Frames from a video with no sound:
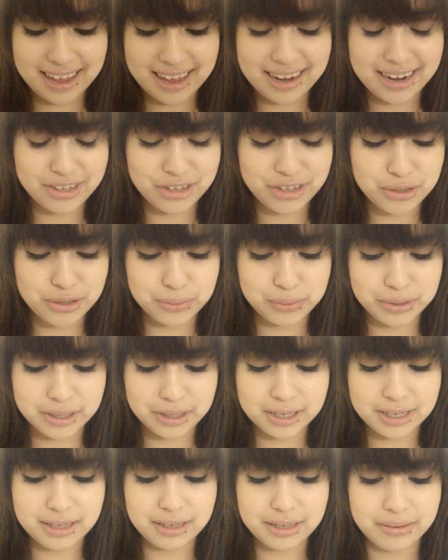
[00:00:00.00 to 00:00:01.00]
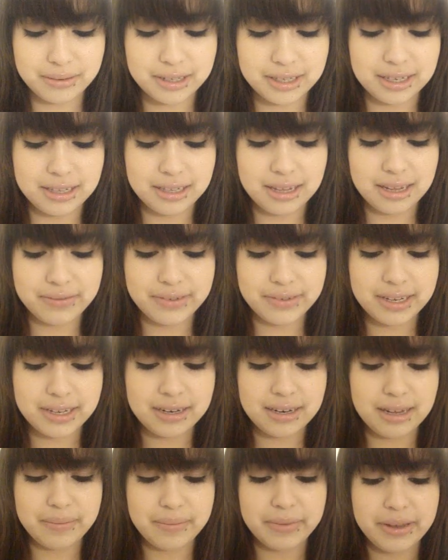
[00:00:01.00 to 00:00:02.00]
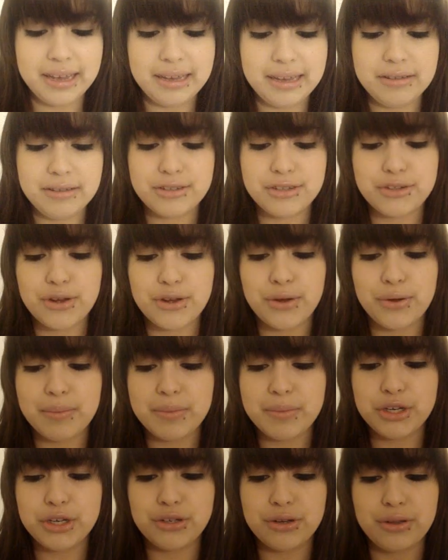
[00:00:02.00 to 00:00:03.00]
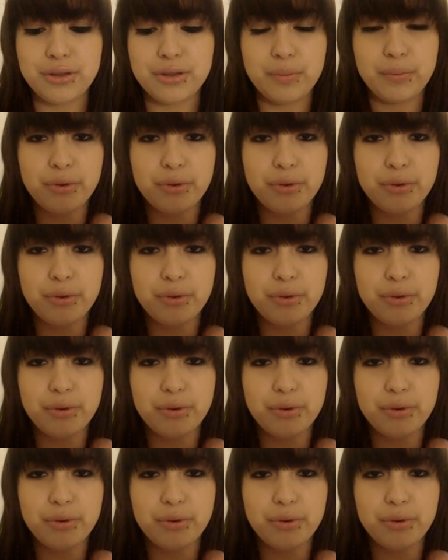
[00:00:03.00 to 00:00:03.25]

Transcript: and I just really love it. Okay, so I'm going to show you the